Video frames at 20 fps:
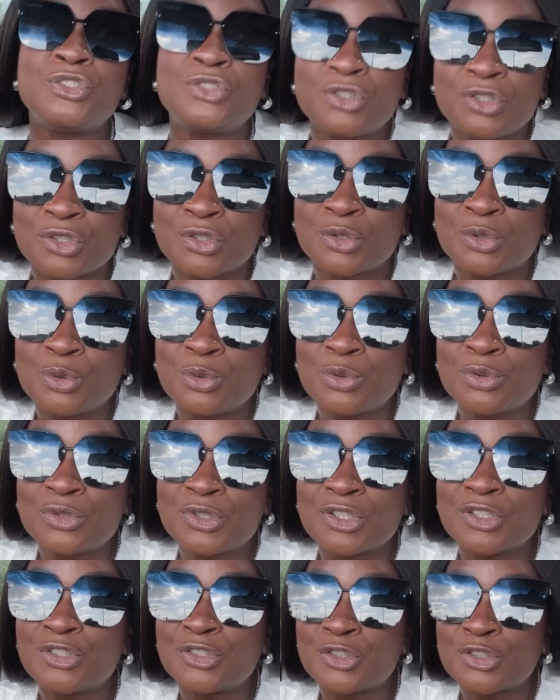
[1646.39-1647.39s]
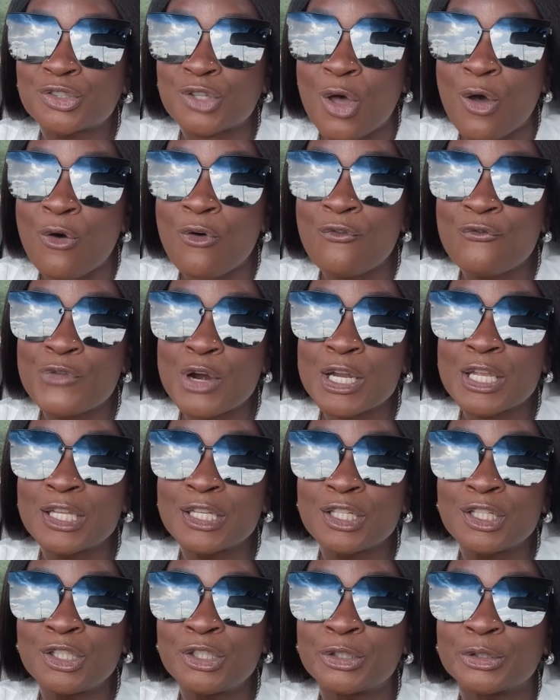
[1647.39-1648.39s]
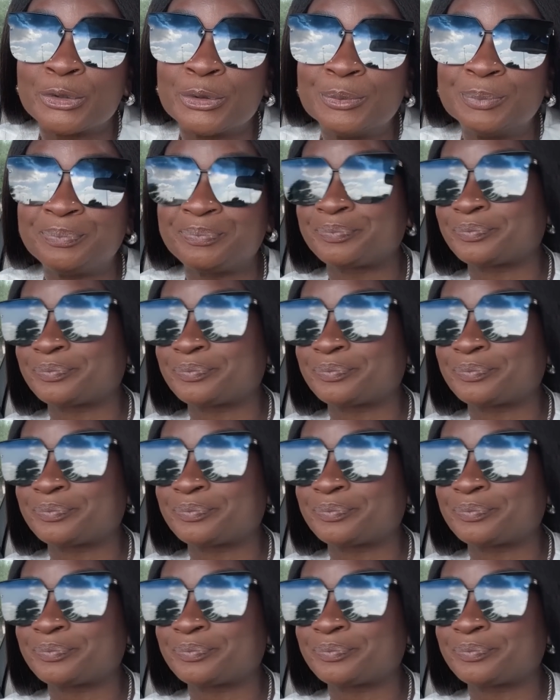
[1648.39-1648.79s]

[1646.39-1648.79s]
chews so freaking cute.